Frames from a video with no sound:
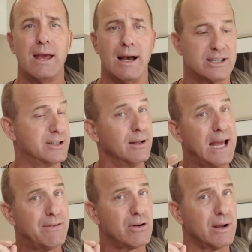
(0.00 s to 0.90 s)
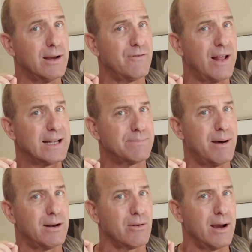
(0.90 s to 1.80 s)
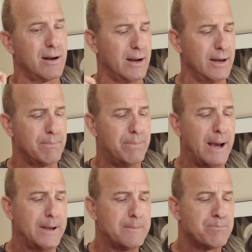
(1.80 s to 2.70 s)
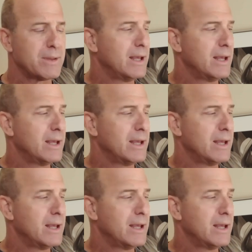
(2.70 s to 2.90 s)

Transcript: Still have a flat spot grounded on it, but